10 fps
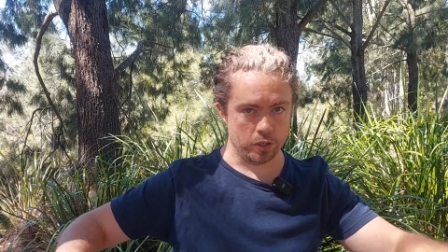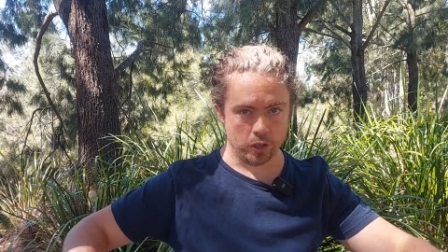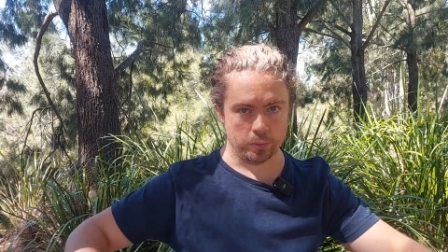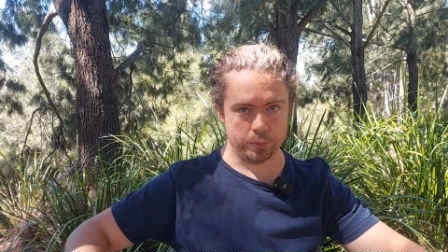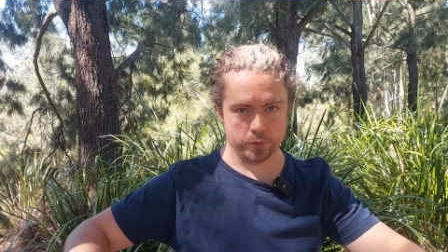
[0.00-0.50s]
can
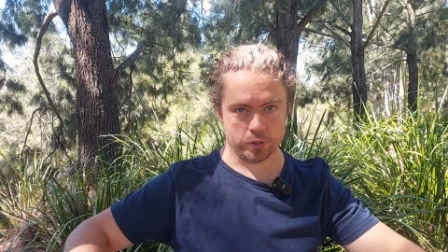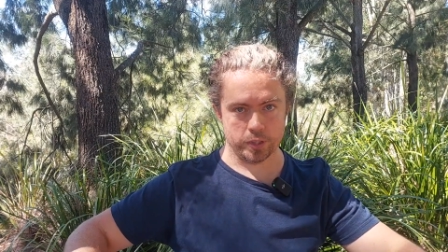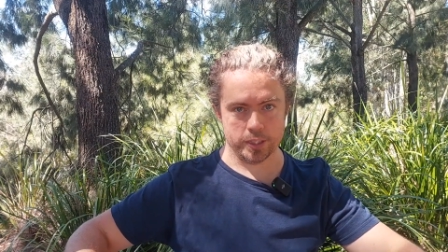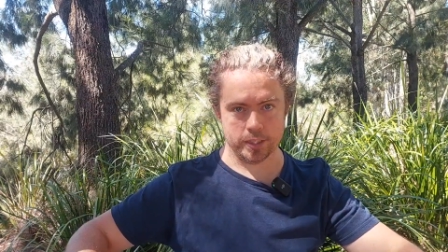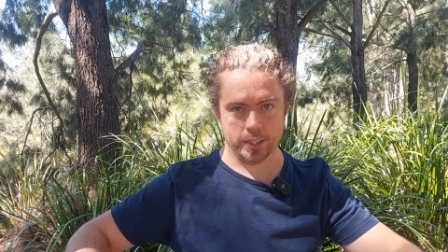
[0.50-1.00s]
not put
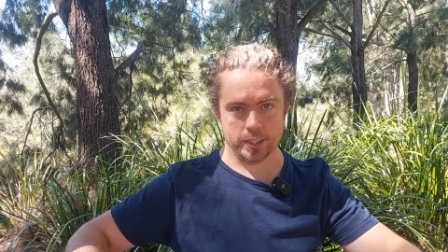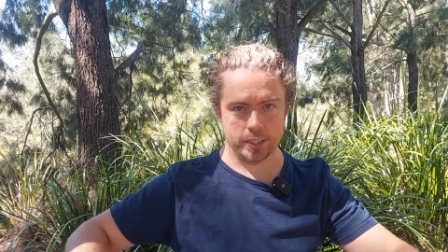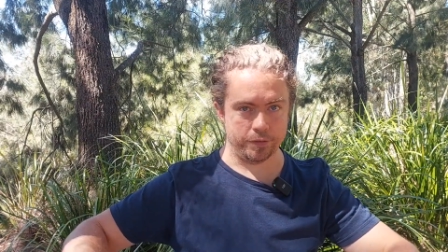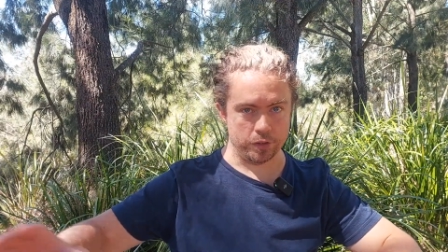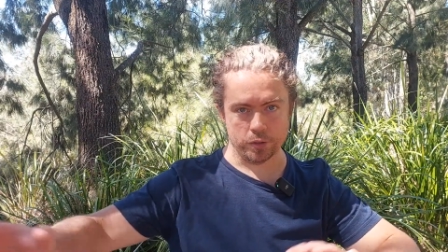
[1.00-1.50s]
trees
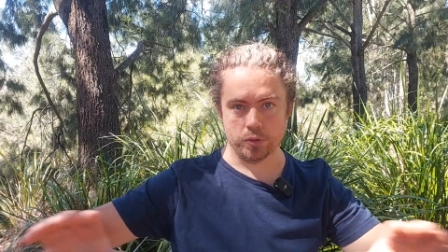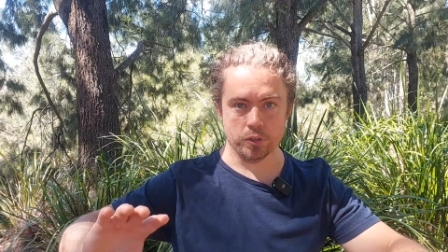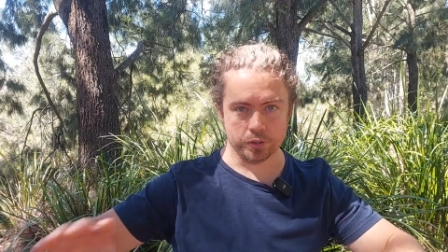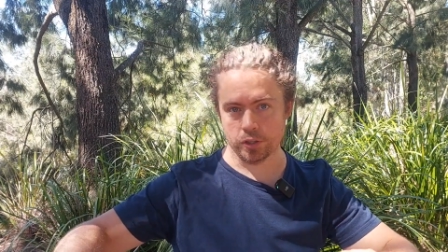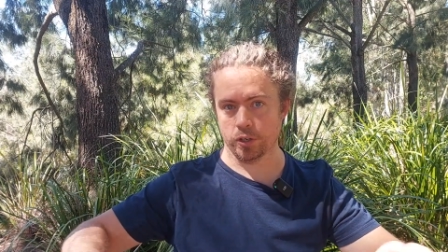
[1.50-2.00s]
in. If you do,
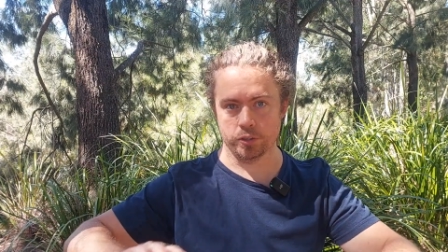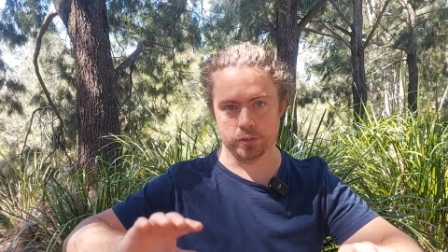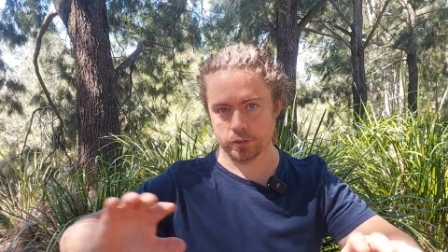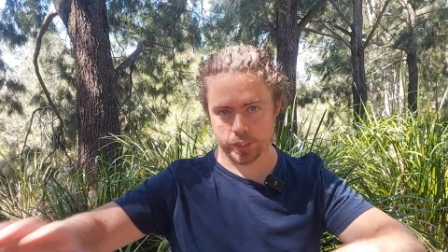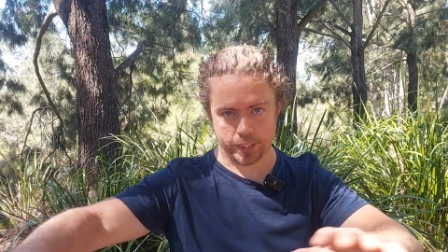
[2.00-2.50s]
you
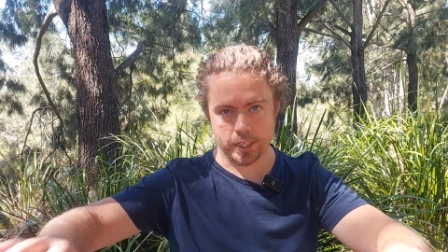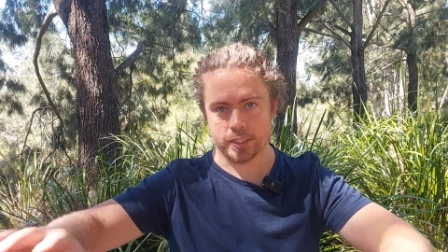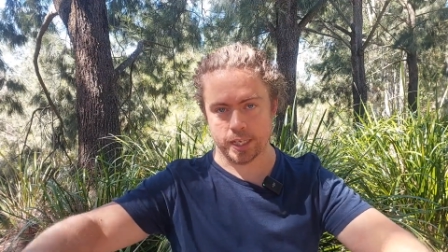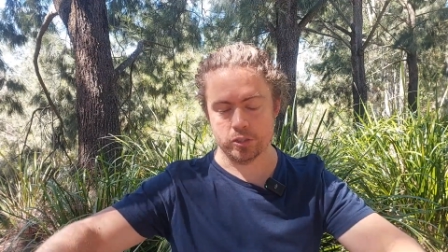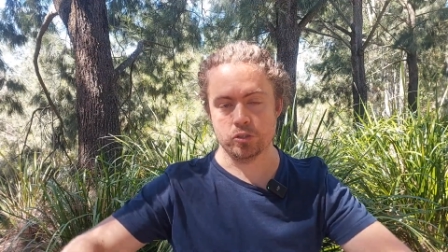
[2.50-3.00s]
don't, like
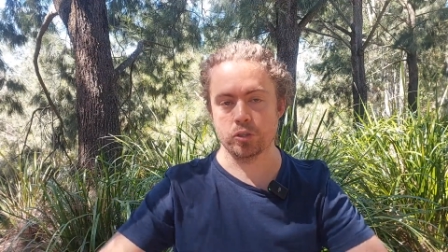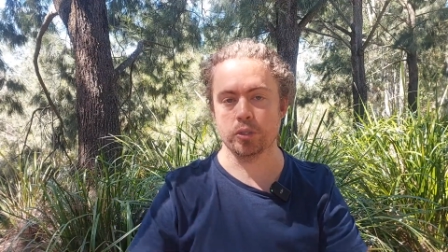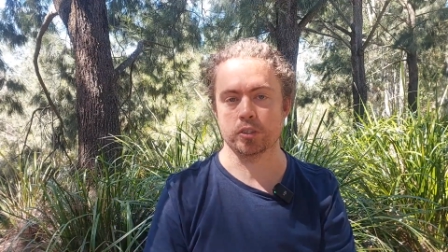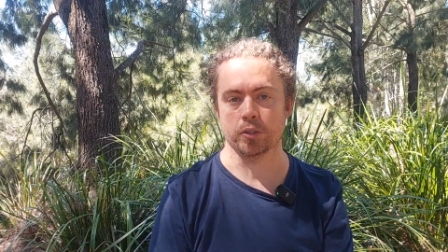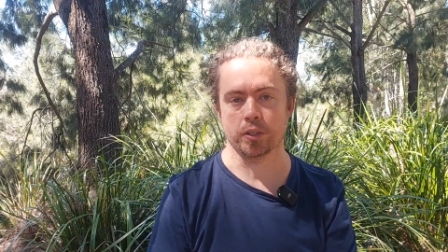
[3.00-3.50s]
here's how you
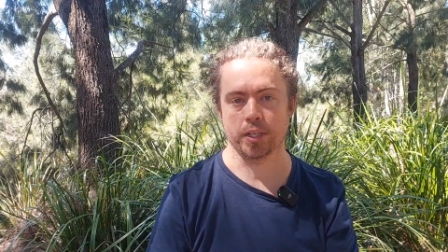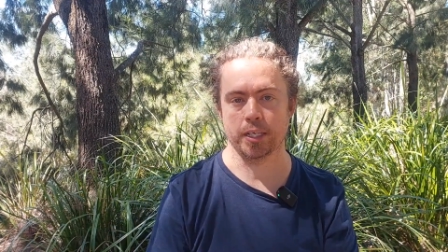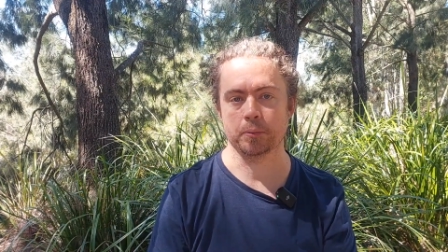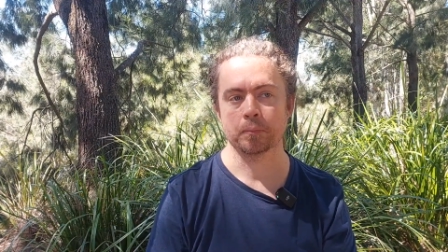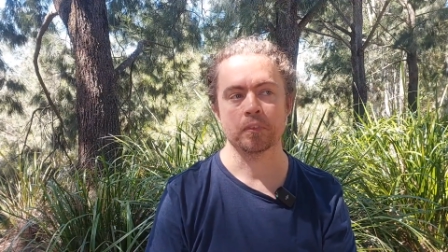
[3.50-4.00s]
do it sort of
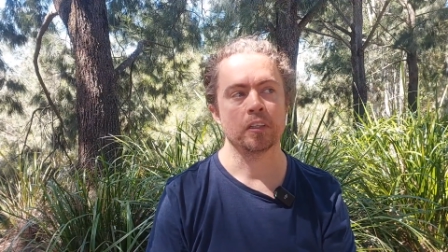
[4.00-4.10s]
thing.